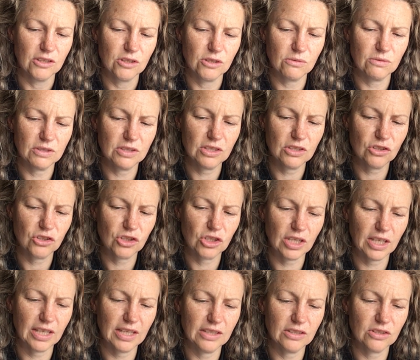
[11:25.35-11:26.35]
To resist
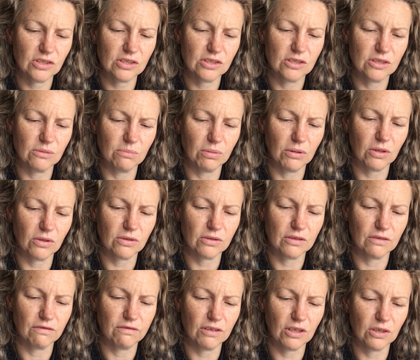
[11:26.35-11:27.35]
change is to
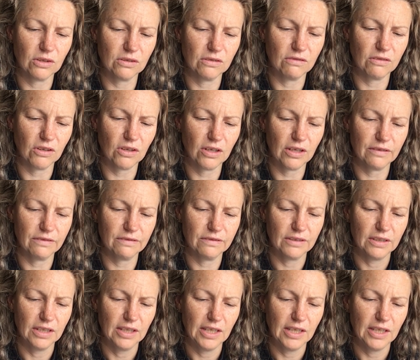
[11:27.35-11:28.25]
block the flow of life.